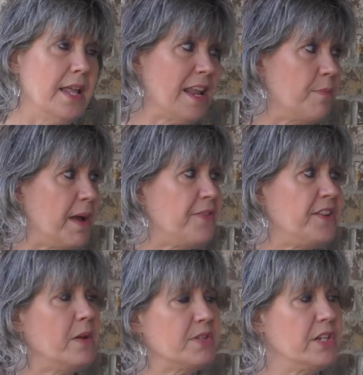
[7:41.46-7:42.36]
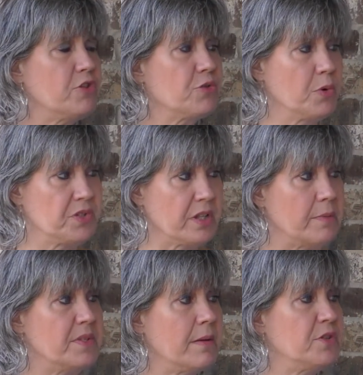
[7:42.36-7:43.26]
Now Bethany was near
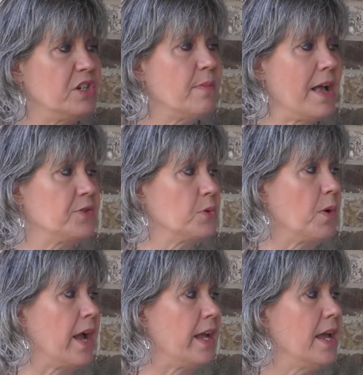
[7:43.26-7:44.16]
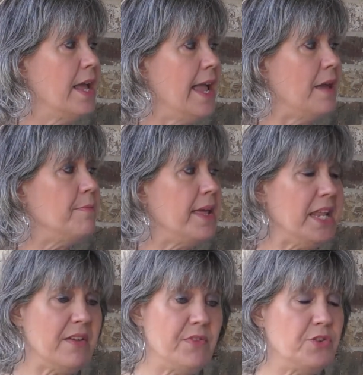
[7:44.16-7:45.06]
Jerusalem, some 2 miles away, and
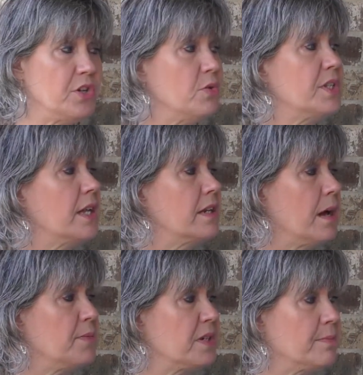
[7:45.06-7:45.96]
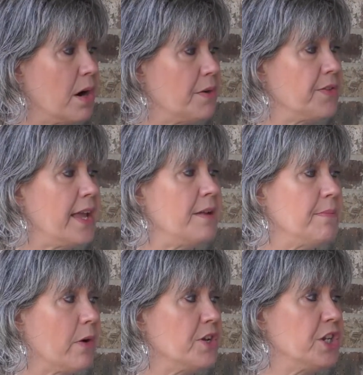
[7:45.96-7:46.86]
many of the Jews had come to Martha and
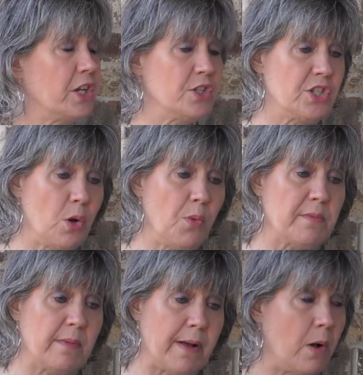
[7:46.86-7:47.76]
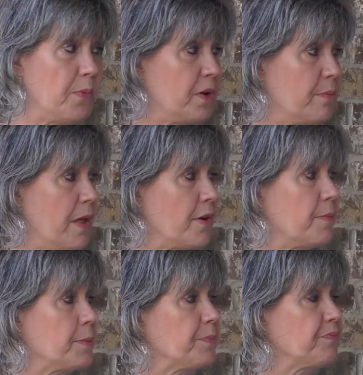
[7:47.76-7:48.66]
Mary to console them about their brother.
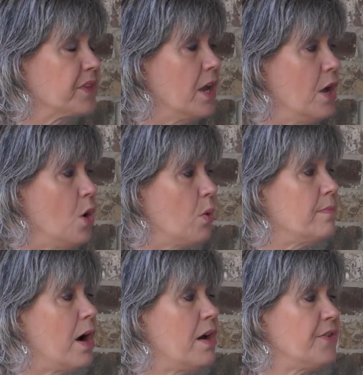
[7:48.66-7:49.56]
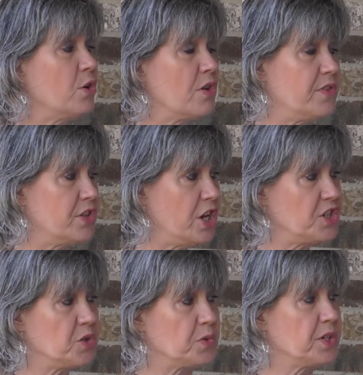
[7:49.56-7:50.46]
When Martha heard that
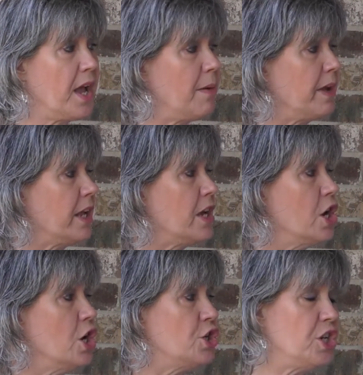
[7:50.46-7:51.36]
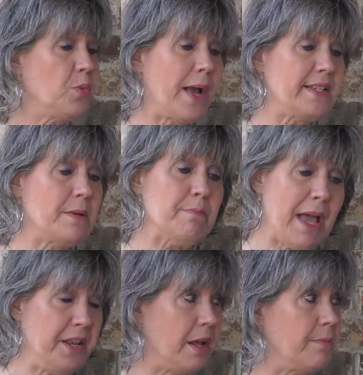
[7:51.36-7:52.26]
Jesus was coming, she went and
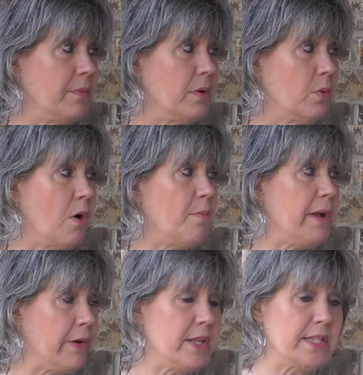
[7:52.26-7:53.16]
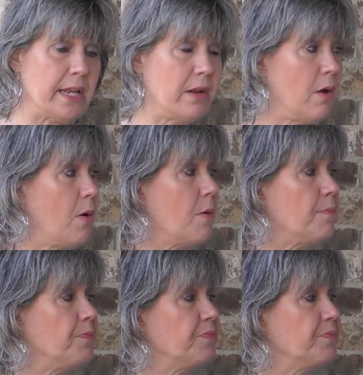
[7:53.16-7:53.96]
met him, while Mary stayed at home.